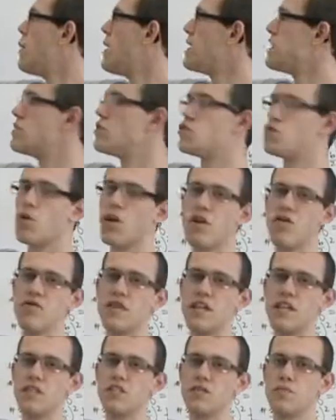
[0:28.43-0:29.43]
minus
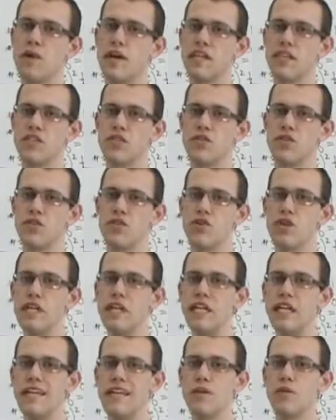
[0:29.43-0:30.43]
12x minus
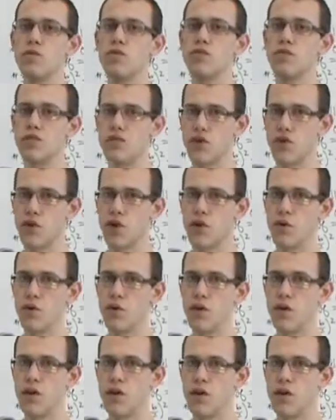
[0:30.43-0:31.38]
30 equals 0.